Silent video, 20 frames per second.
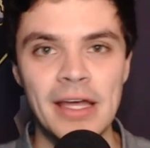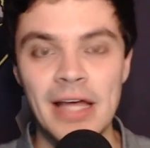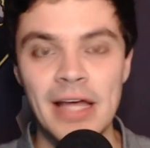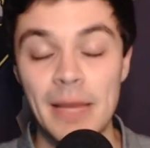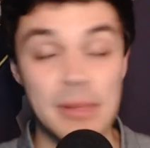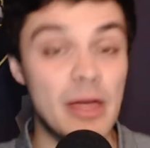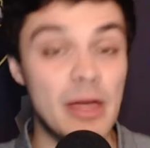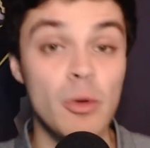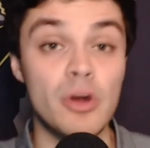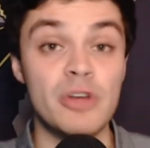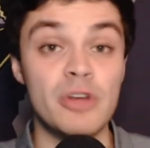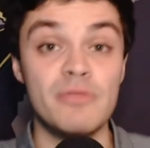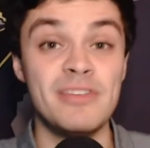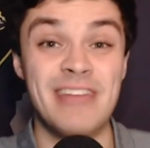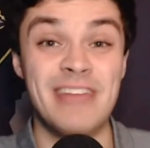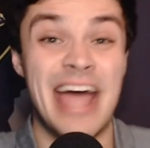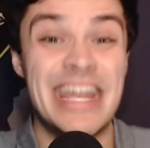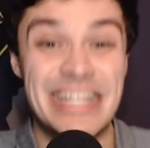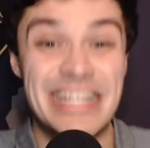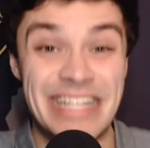I mean, they were
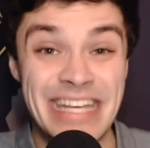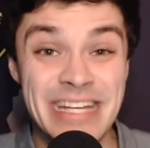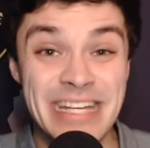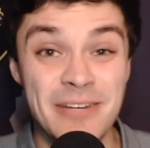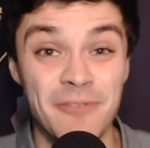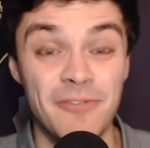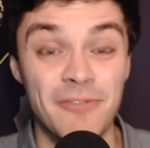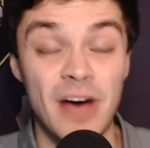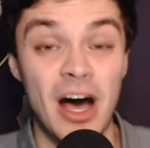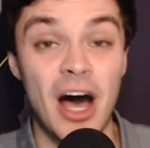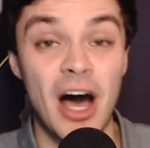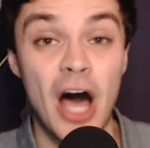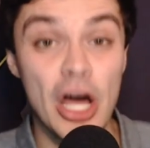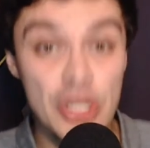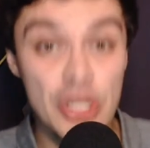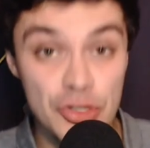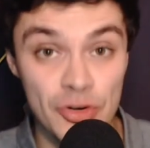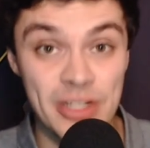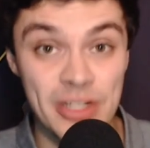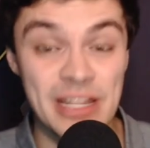19 of
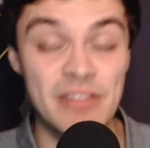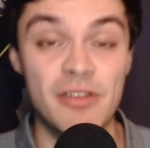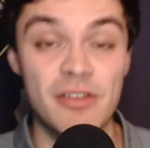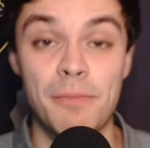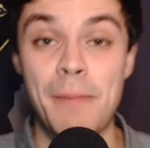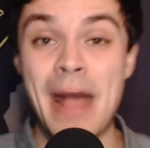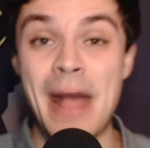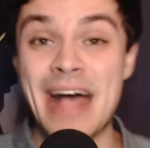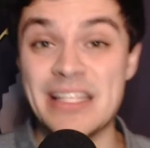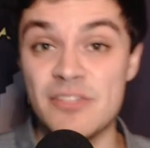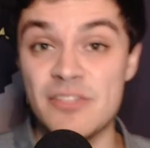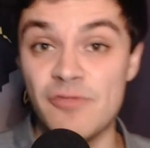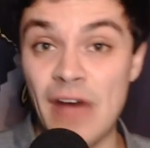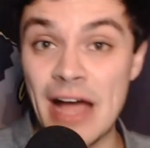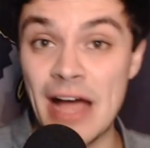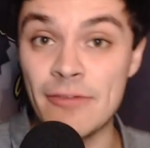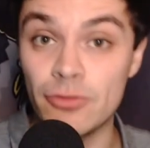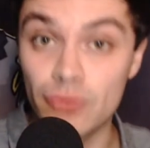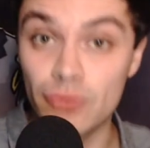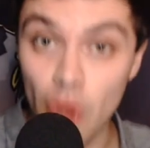100 in their past
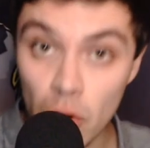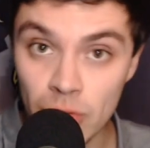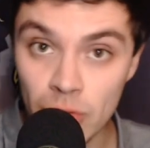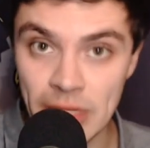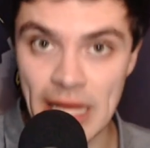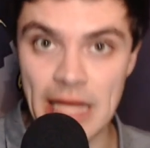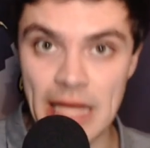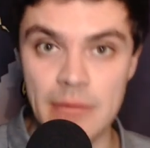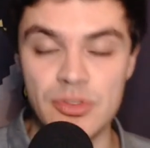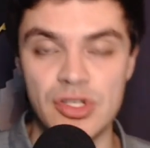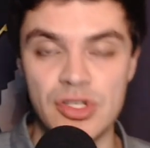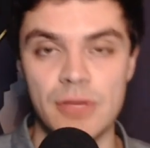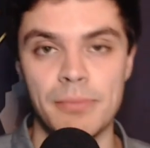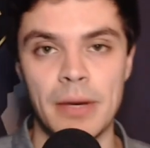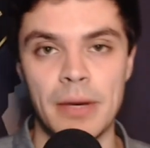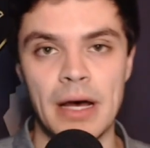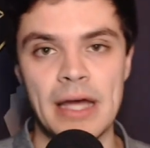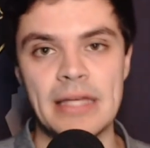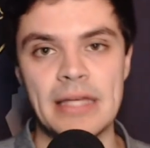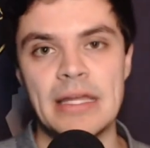5 road games
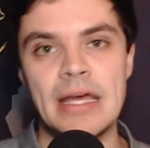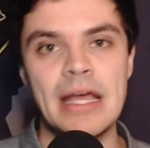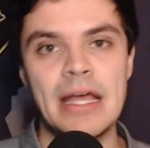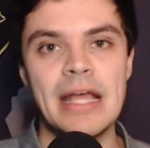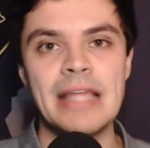combined.